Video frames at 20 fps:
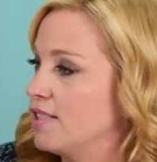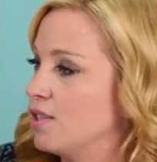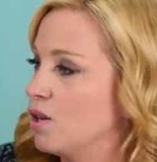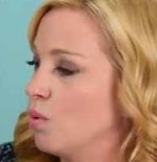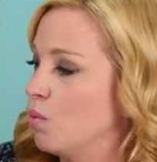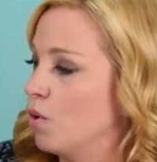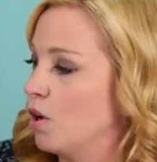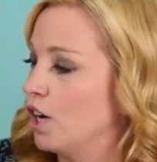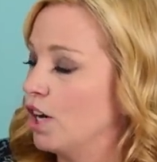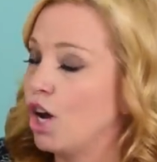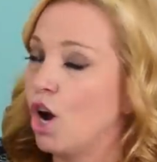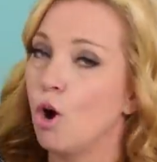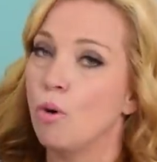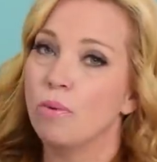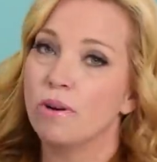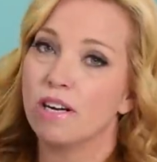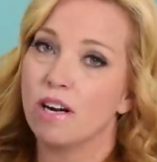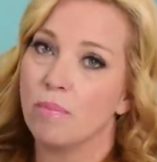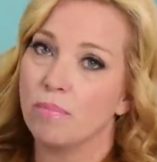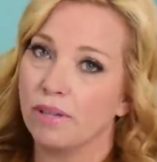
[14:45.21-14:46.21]
So we're gonna
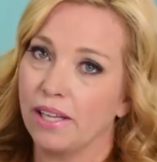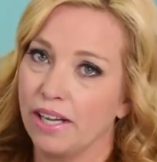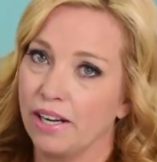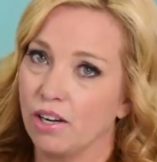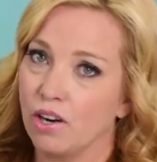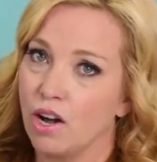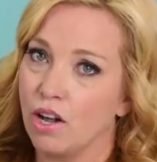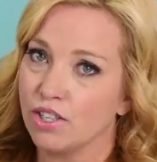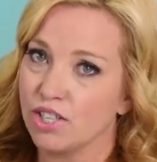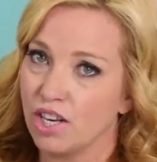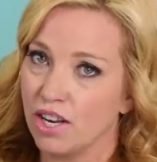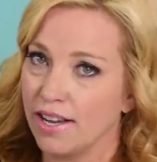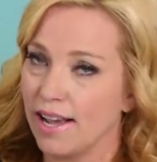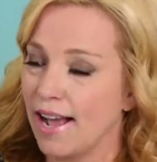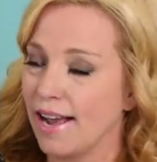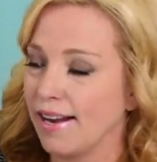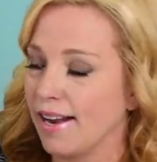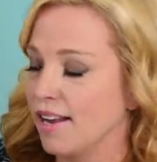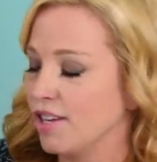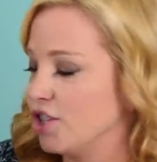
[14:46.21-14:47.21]
open it up later. I'll tell you
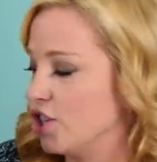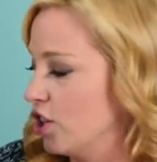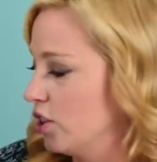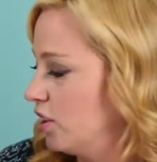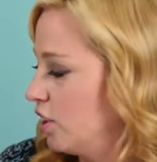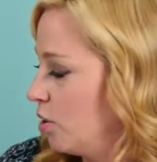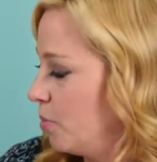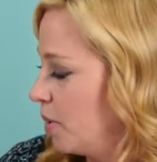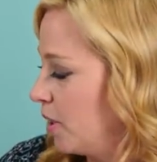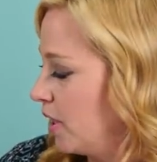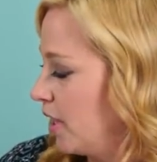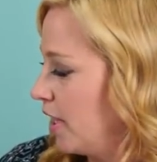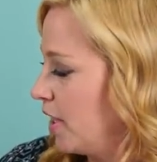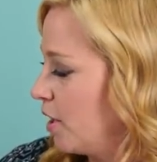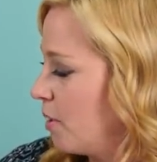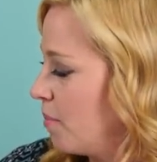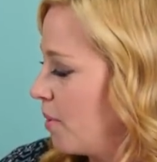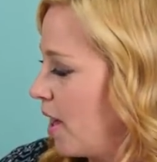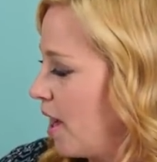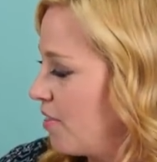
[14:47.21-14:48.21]
how to enter a little bit
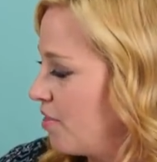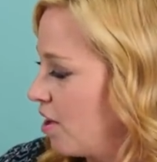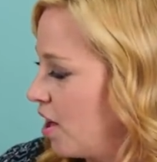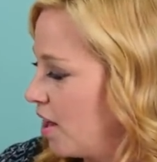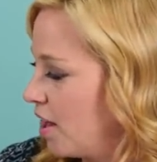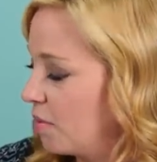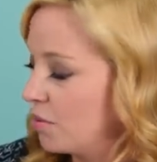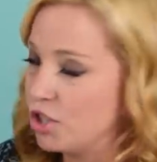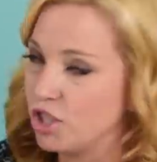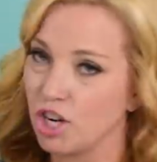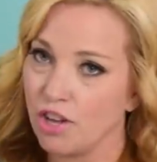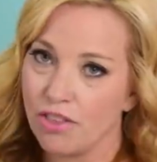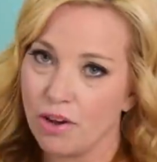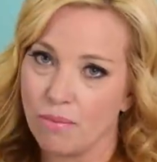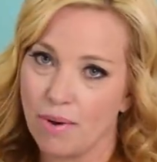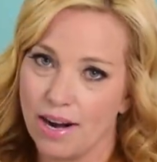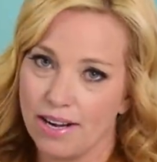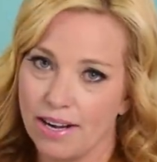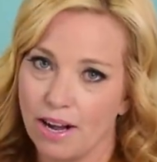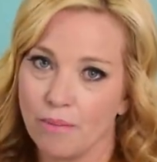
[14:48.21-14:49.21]
later, but I thought I would share
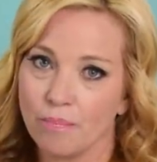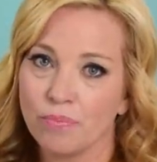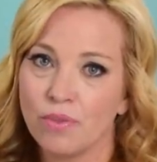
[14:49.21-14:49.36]
that right now.